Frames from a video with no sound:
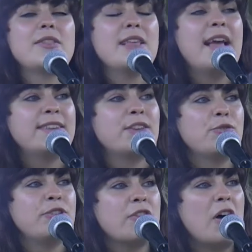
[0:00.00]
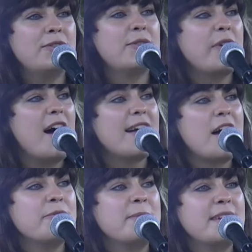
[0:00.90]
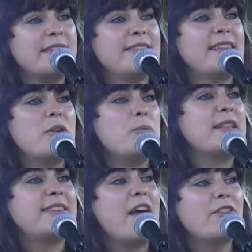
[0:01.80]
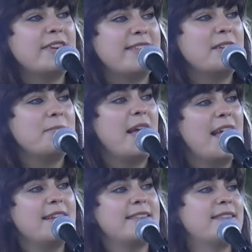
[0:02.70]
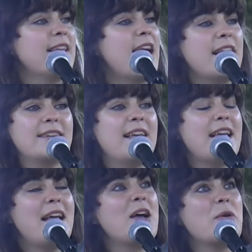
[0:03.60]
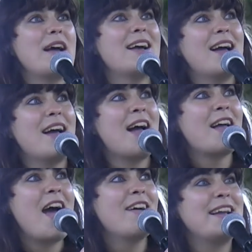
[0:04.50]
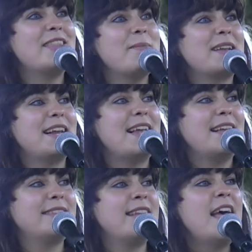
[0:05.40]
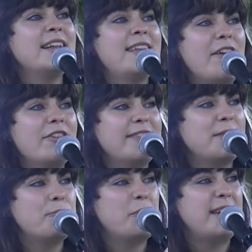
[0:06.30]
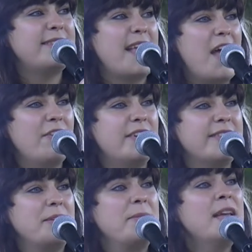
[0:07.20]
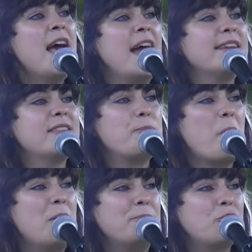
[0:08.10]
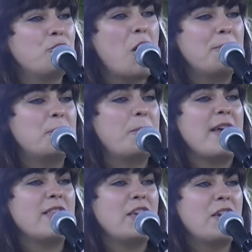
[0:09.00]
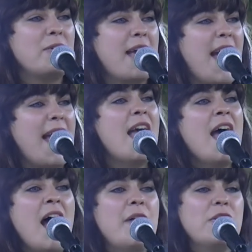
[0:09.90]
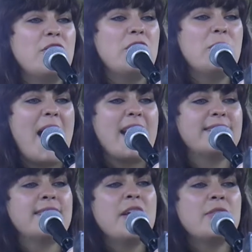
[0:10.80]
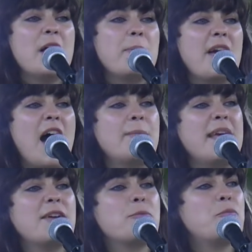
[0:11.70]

it's as a result of our governments that terrorism is occurring in the Middle East. Terrorism breeds terrorism, and it's the bombs dropped by the UK and the US that are becoming